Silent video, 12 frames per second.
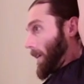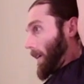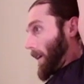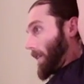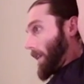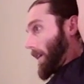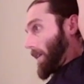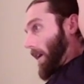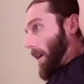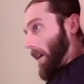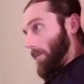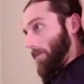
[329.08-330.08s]
And then
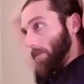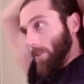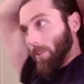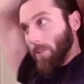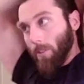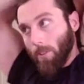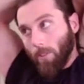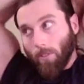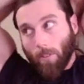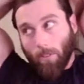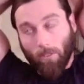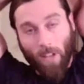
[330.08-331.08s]
off to
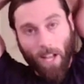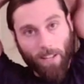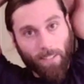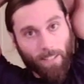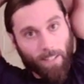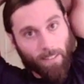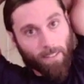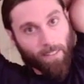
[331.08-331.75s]
the side again.